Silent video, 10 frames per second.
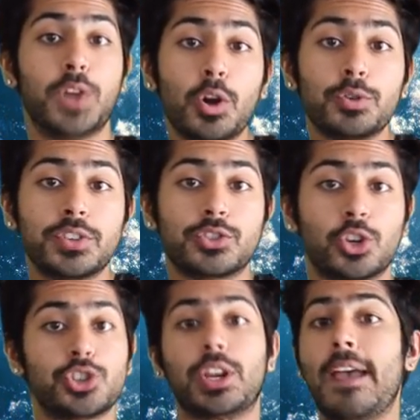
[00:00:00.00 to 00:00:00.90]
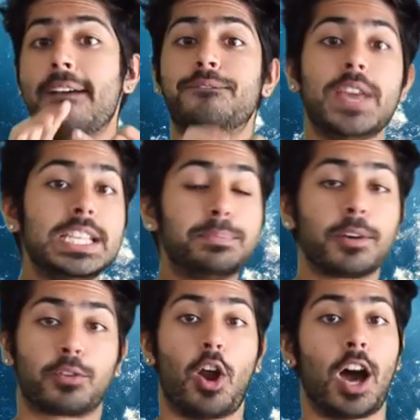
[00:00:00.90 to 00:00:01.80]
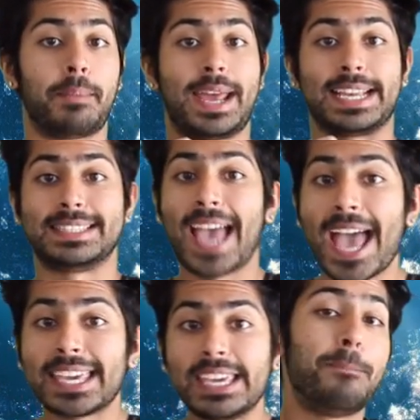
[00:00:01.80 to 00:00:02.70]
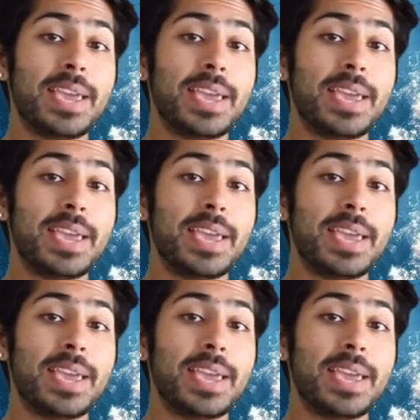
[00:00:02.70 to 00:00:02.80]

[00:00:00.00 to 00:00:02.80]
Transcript: photos in search, Facebook for automatic tagging.